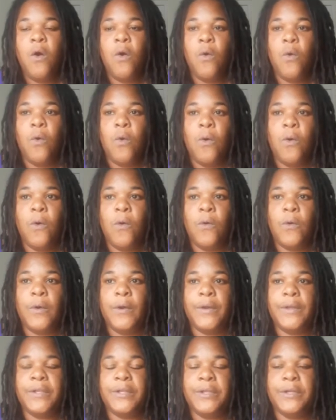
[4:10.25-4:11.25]

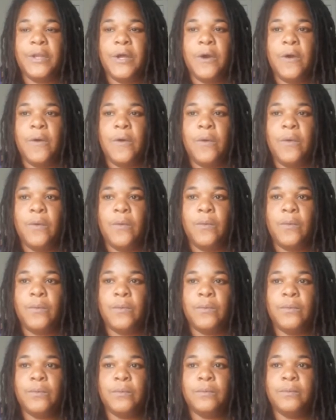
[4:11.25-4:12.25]
or, you know,
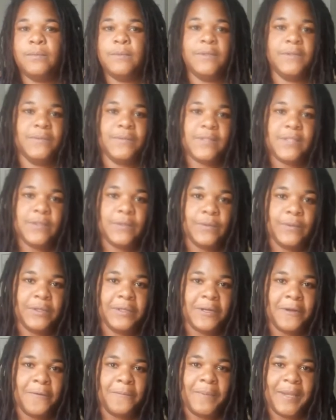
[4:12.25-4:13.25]
due to,
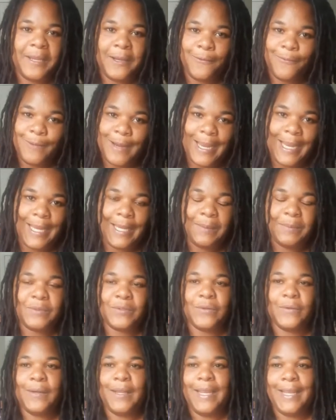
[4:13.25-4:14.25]
you know, being
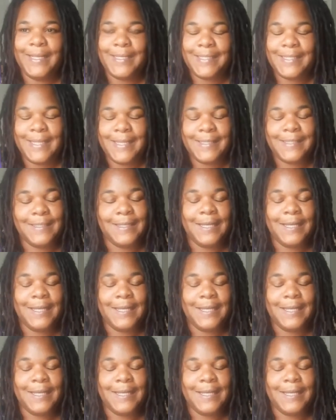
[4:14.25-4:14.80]
raped or incest.